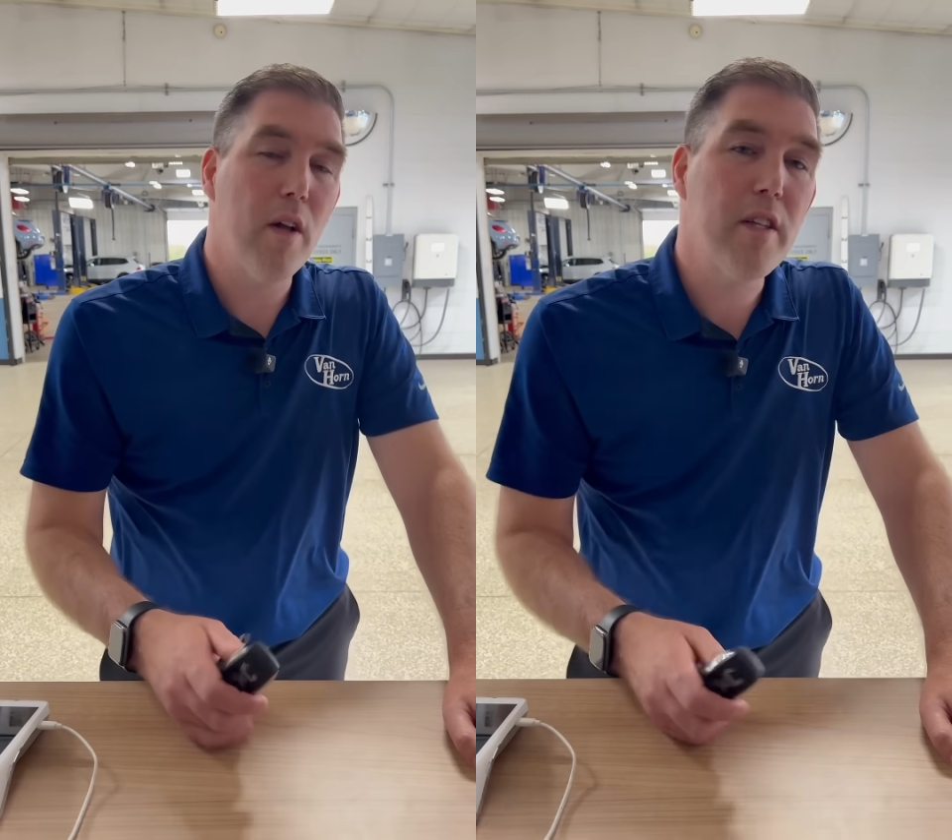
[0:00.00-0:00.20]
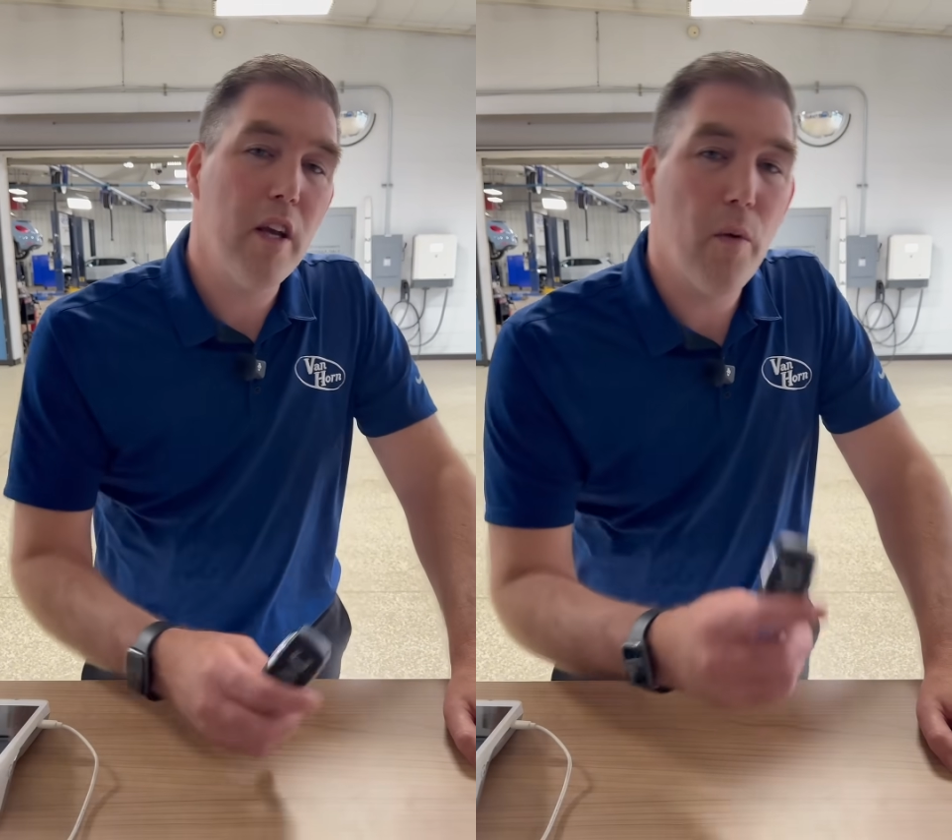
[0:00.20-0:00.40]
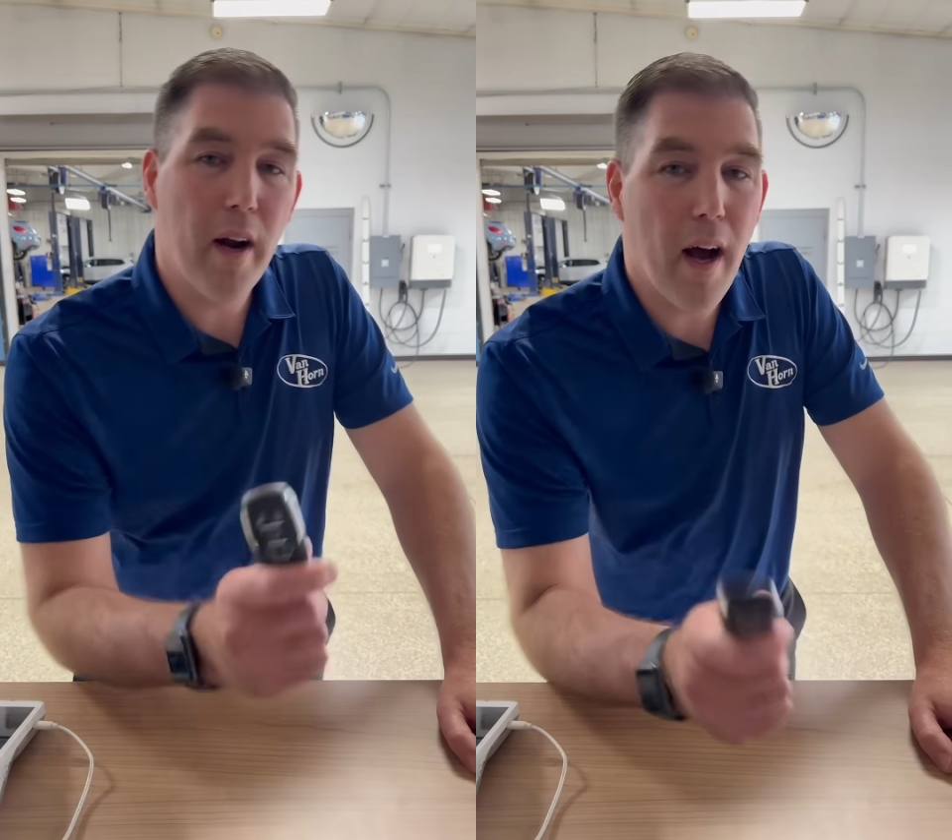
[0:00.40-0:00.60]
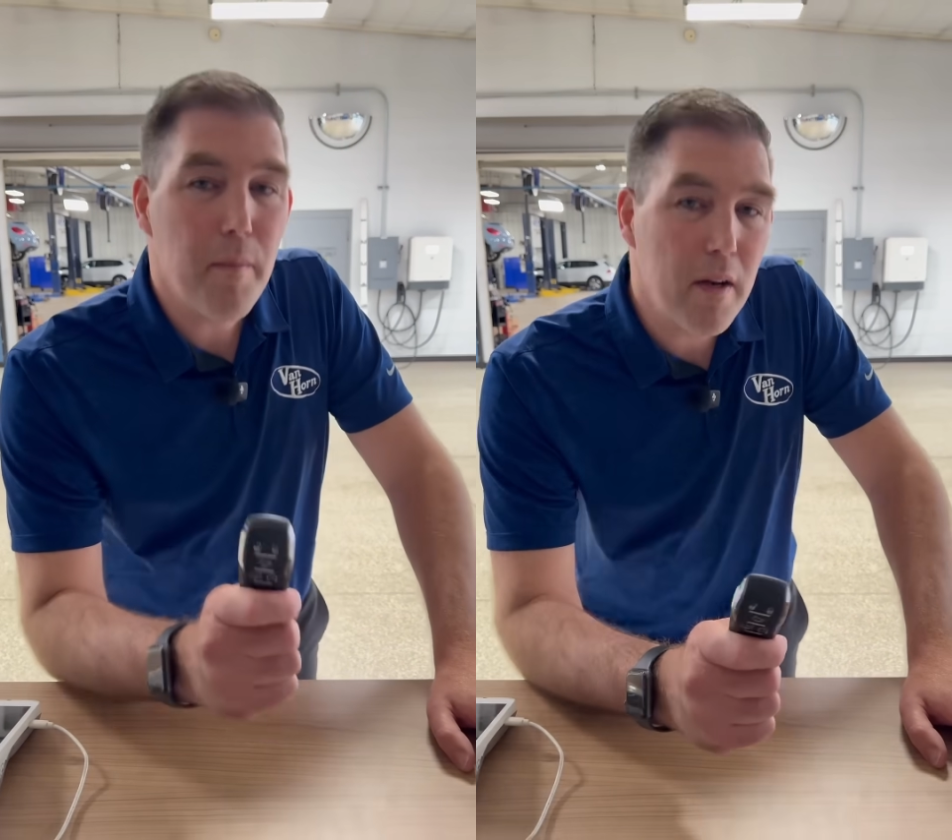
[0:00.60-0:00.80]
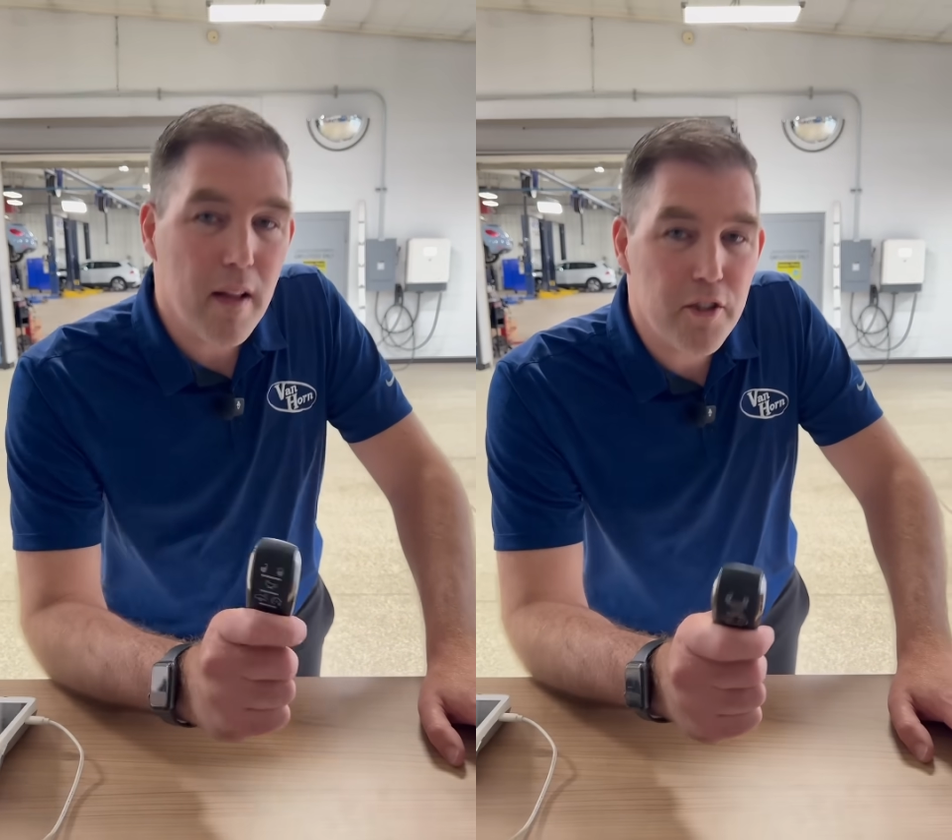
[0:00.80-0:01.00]
Well, I'll tell you what, I'm
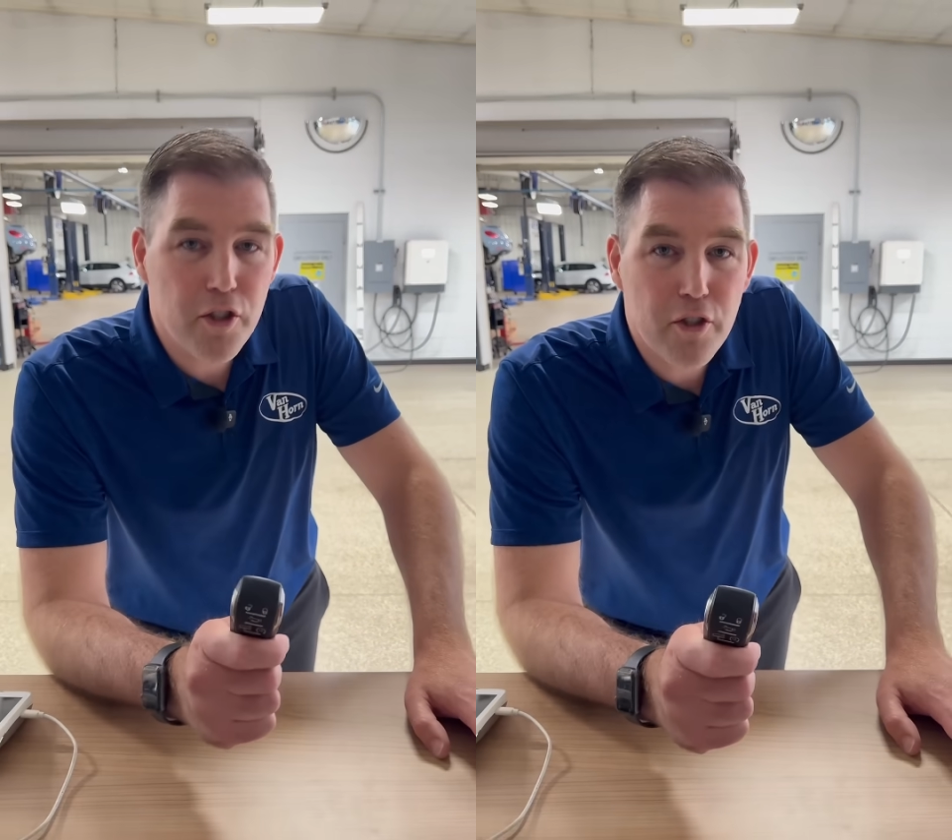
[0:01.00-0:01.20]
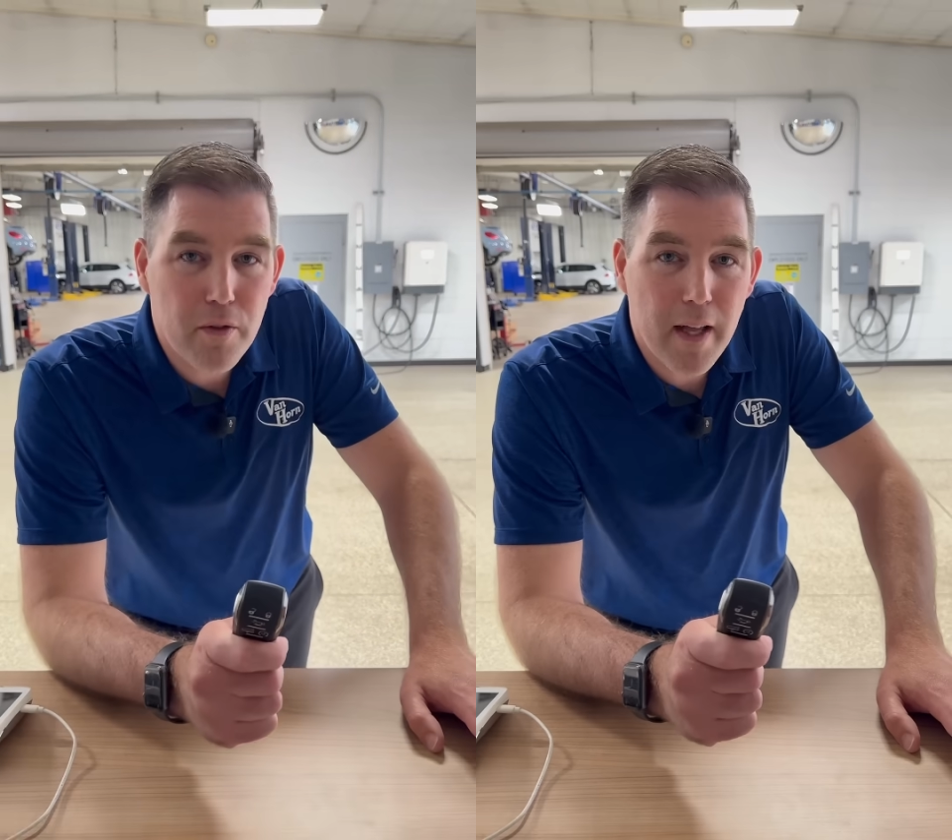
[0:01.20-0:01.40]
going to let you do